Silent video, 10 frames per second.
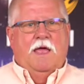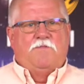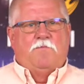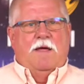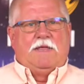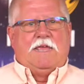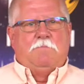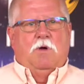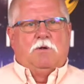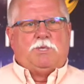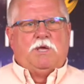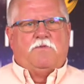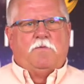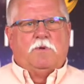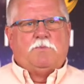Hey everybody, Kent Marts
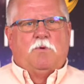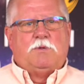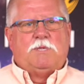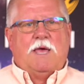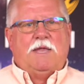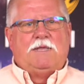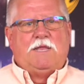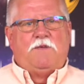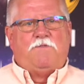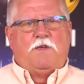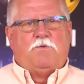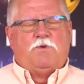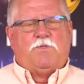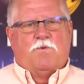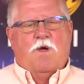here from Explore Scientific
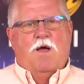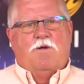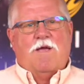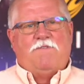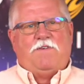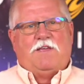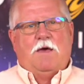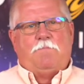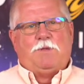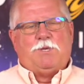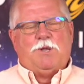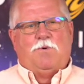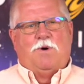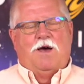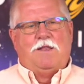with the wrong graphic up, but you know
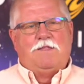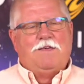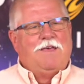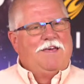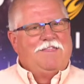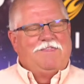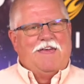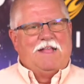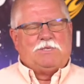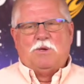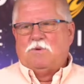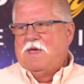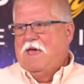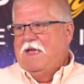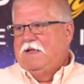what? That's
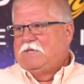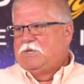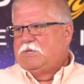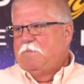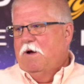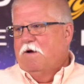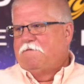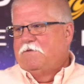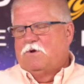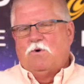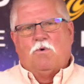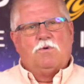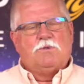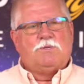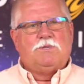okay. It's just par for the
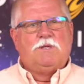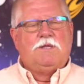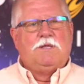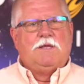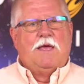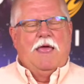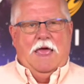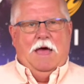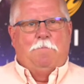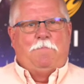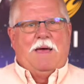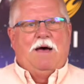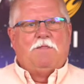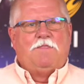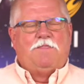course. How
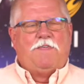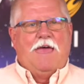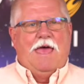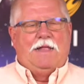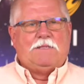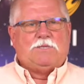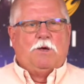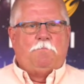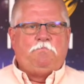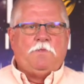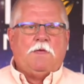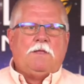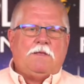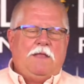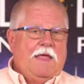about that? So
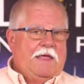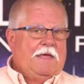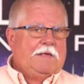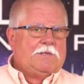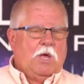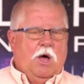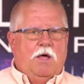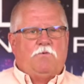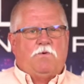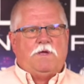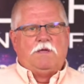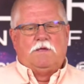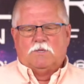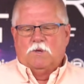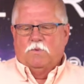today is on the
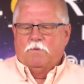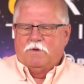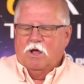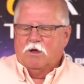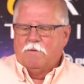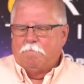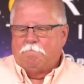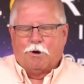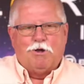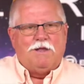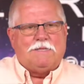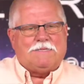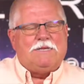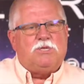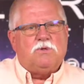wing. So we're going to be talking about birding
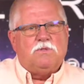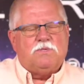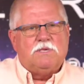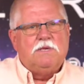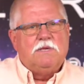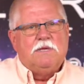essentials.